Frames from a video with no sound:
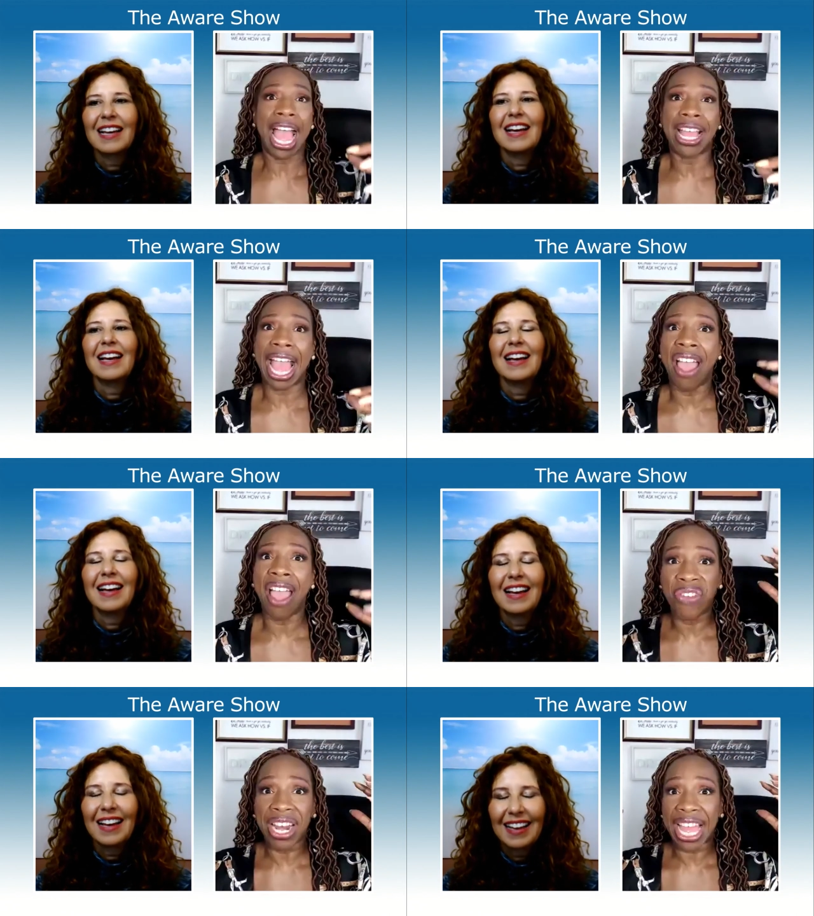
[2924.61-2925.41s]
Speaker 1: I,
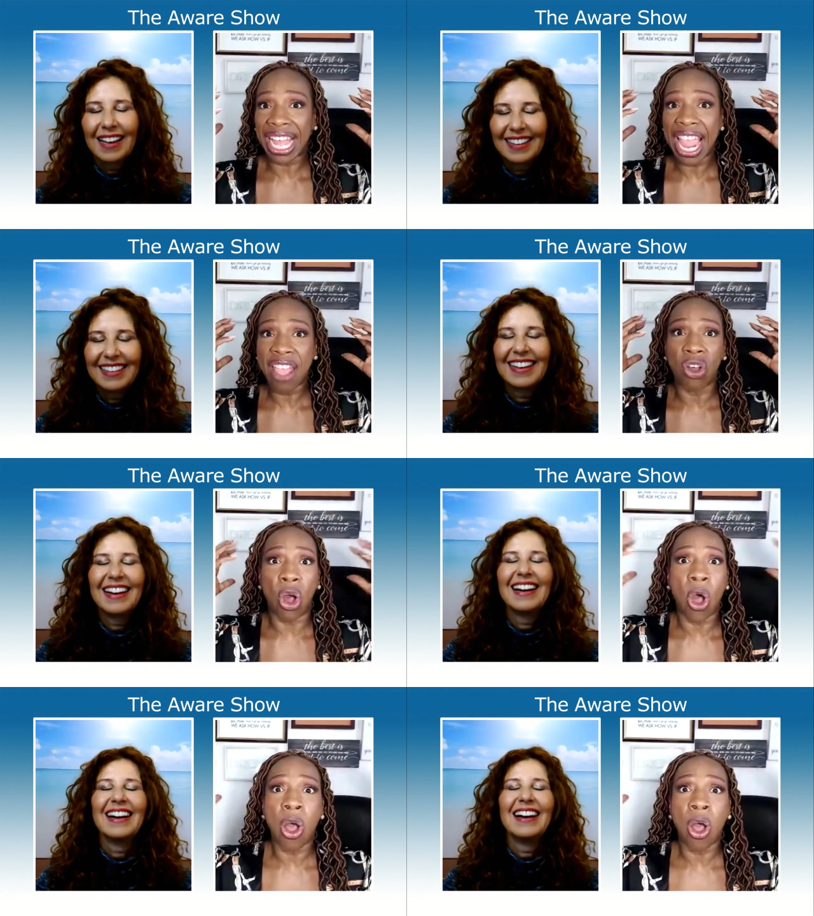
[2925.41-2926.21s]
I feel like I have
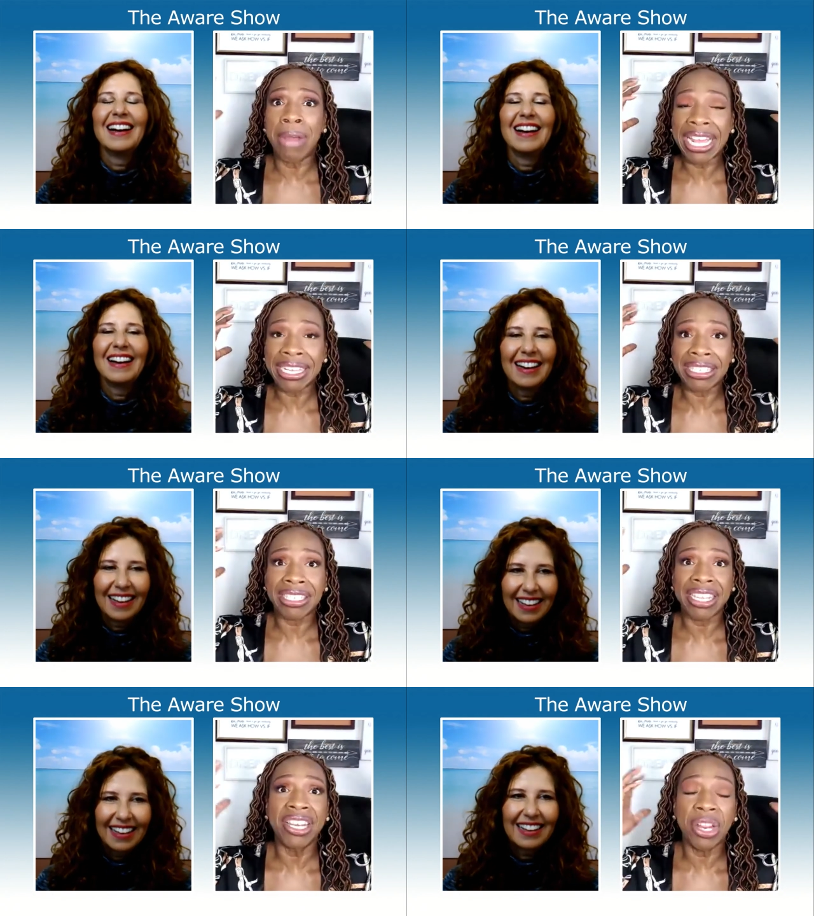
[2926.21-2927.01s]
all my
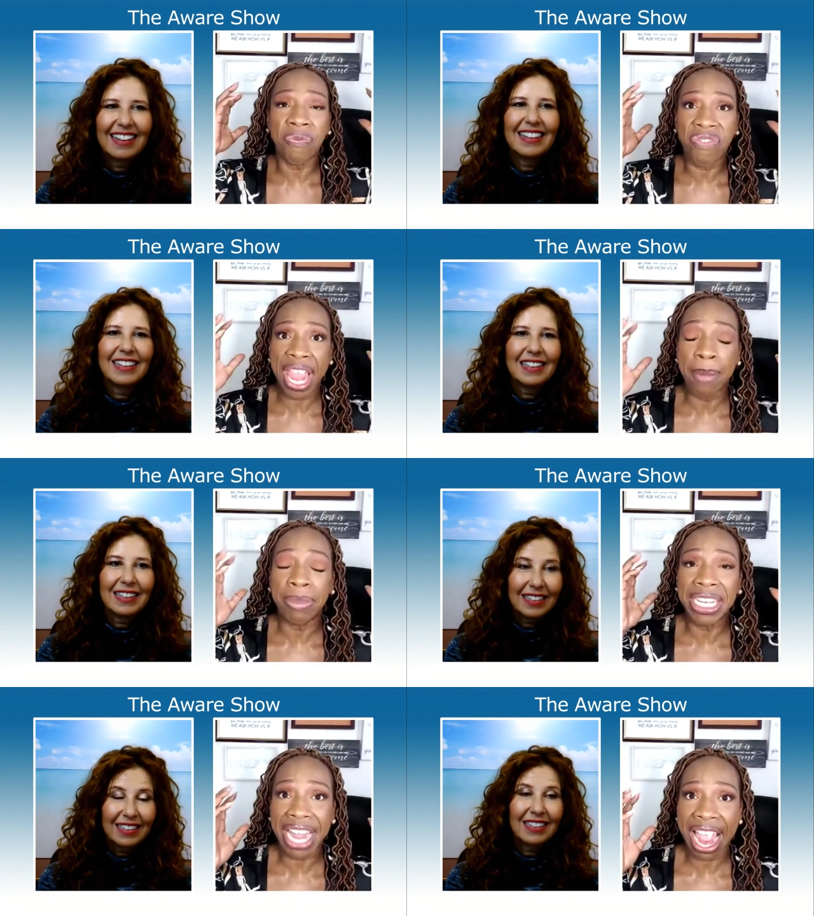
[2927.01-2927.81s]
extended
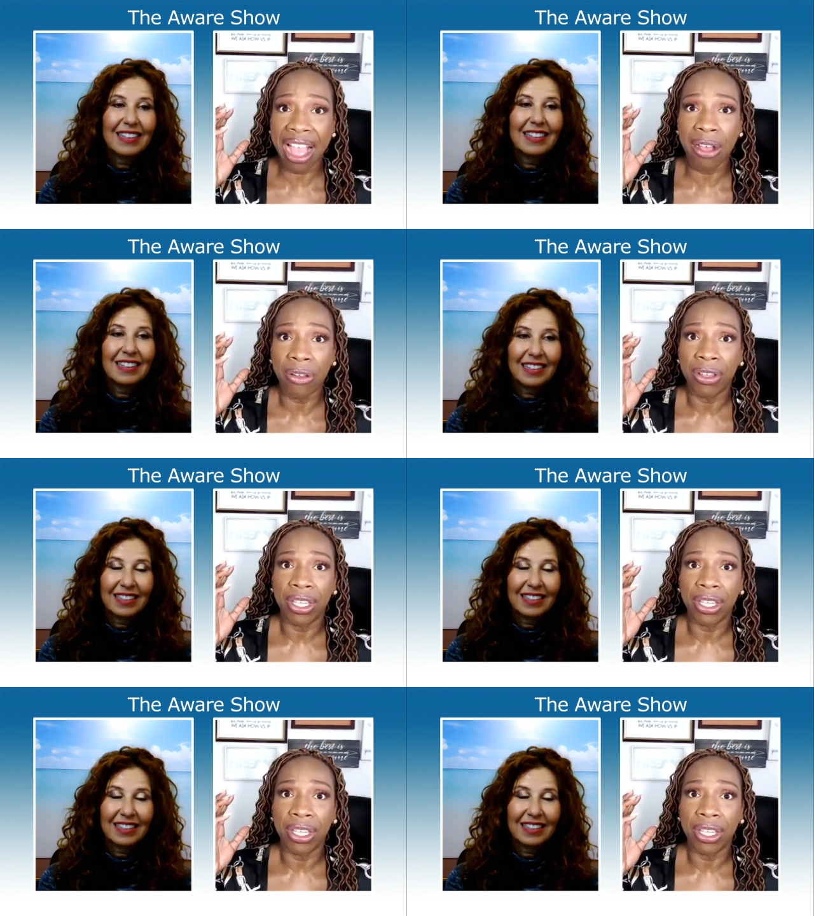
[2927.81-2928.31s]
family now.